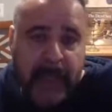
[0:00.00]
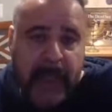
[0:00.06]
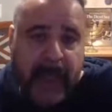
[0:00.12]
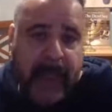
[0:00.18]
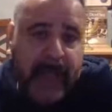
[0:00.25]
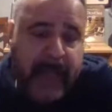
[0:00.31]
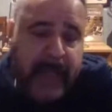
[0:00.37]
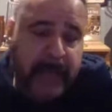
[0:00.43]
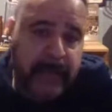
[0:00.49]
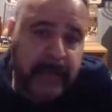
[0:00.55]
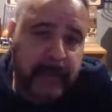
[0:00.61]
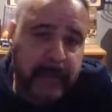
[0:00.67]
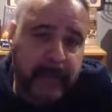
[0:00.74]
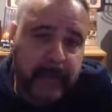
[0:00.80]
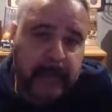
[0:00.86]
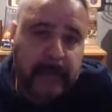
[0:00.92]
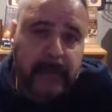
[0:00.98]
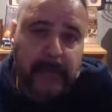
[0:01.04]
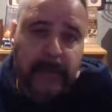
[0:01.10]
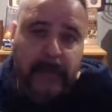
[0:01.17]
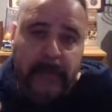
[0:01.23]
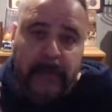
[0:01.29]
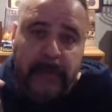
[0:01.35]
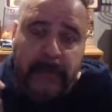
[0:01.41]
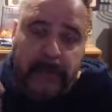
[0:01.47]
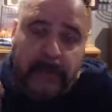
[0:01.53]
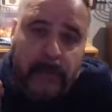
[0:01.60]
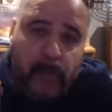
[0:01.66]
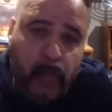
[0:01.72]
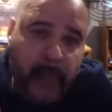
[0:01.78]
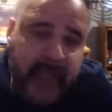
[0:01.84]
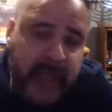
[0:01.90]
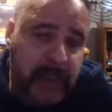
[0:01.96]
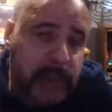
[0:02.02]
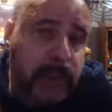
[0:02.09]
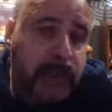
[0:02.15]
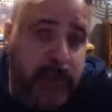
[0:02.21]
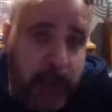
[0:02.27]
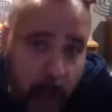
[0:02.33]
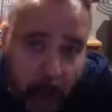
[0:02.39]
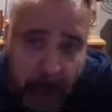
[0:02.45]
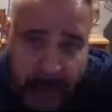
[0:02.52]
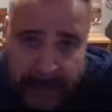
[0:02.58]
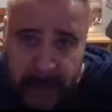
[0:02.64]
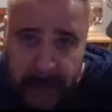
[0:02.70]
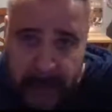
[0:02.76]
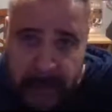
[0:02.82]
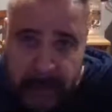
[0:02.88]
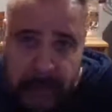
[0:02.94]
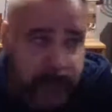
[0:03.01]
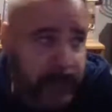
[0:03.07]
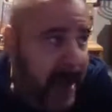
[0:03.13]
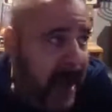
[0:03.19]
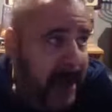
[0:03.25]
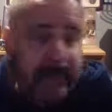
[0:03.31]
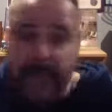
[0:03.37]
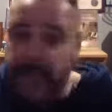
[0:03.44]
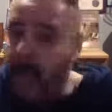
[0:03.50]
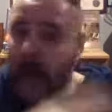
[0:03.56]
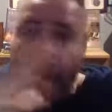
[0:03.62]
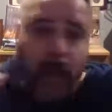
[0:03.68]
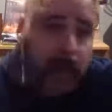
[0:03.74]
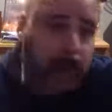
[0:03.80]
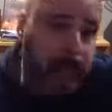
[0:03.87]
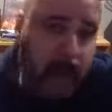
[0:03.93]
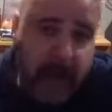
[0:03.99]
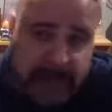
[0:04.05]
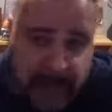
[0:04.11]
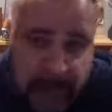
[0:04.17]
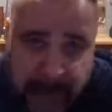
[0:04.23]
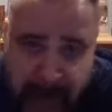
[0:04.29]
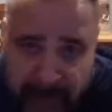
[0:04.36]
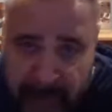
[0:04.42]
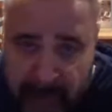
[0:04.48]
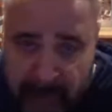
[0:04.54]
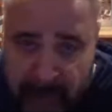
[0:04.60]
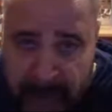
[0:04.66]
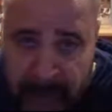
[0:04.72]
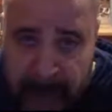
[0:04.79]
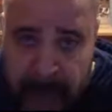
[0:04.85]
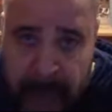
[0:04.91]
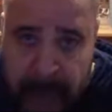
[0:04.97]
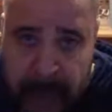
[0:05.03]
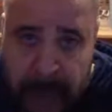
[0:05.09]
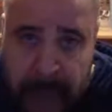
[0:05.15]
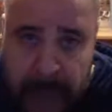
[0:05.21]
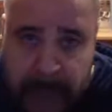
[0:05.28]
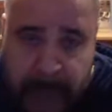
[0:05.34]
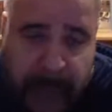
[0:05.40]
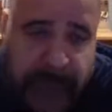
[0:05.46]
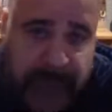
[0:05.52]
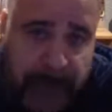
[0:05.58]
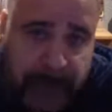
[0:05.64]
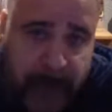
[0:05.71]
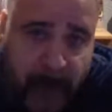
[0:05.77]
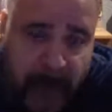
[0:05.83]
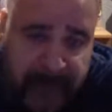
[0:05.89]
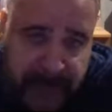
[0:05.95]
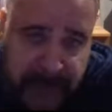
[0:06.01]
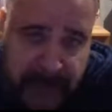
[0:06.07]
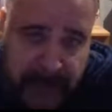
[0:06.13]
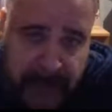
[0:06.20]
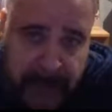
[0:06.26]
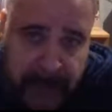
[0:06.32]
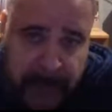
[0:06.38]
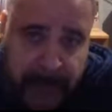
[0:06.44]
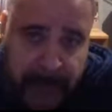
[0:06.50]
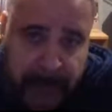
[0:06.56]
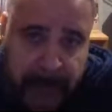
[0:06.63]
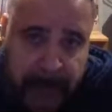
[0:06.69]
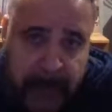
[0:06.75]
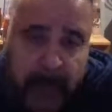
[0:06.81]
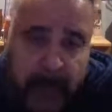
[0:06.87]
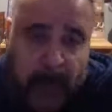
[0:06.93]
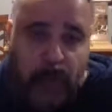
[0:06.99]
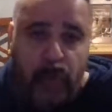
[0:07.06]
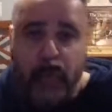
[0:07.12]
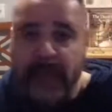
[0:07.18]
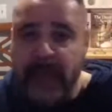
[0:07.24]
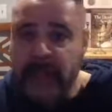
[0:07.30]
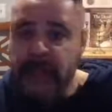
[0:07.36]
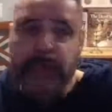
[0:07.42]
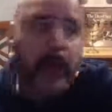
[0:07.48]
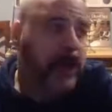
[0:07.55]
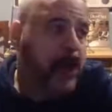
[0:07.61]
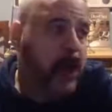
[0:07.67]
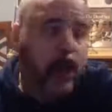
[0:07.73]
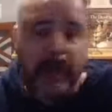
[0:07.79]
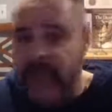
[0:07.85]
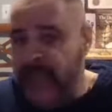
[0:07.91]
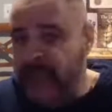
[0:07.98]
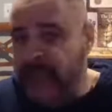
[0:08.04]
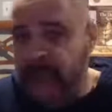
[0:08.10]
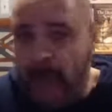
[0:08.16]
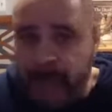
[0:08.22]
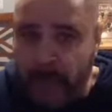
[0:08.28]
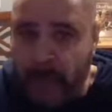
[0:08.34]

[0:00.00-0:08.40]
And we enjoy traveling all across America, preaching prophecy. We enjoy going to Israel